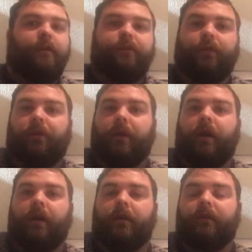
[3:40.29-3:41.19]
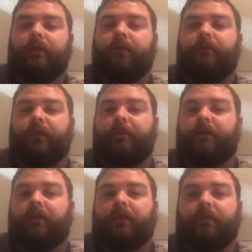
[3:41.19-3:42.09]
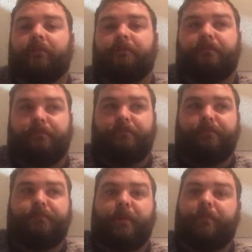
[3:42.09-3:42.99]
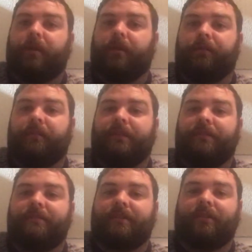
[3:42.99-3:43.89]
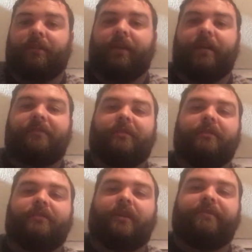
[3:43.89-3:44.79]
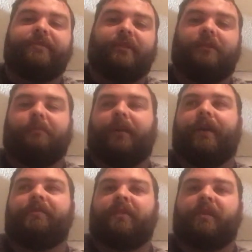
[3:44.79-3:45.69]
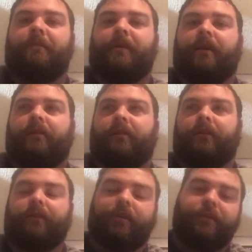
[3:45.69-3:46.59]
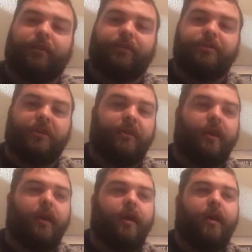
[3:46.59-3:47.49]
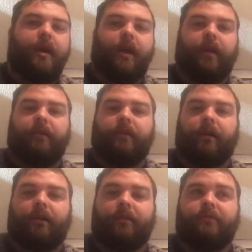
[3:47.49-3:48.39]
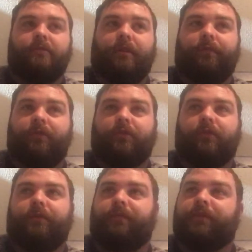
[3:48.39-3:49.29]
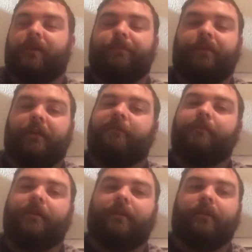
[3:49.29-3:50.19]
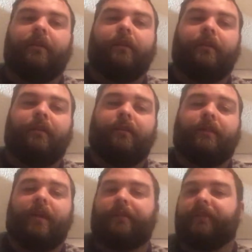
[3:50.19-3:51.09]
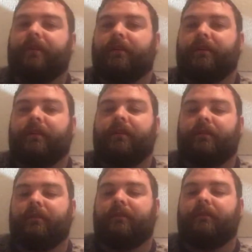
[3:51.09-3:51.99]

So look for him to look a bit better in this series than he did last series. Obviously, the playoffs, you come back earlier than you should. And I definitely showed the first couple of games, but he's kind of settled in and